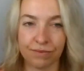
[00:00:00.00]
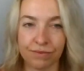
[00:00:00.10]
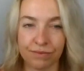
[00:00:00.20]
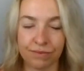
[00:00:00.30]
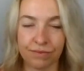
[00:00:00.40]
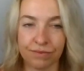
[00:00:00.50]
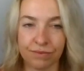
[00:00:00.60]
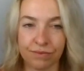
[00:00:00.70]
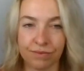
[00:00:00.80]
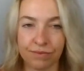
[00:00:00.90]

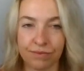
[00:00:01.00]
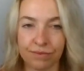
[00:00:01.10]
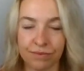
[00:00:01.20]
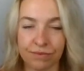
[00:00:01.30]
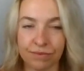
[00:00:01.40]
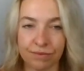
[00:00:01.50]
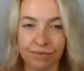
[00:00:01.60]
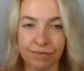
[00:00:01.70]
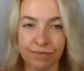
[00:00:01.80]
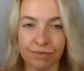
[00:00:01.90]

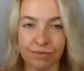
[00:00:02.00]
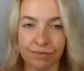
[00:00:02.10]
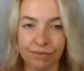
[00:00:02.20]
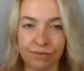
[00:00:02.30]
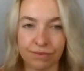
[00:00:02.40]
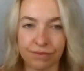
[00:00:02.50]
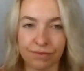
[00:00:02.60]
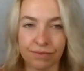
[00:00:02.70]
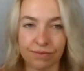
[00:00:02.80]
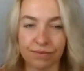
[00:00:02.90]

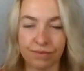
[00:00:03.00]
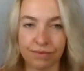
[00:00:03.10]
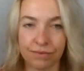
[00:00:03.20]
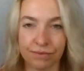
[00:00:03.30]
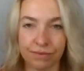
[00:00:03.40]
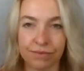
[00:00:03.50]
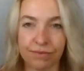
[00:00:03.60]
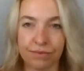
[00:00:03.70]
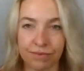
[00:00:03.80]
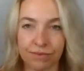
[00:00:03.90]

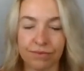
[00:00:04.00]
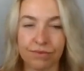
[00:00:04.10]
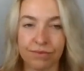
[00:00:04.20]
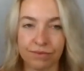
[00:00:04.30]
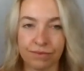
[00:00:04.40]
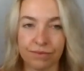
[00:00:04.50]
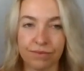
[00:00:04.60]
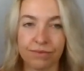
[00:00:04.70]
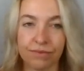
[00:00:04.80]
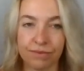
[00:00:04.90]

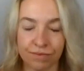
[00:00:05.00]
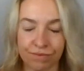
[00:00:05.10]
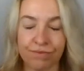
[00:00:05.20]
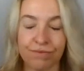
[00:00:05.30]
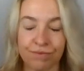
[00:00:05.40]
(not speaking)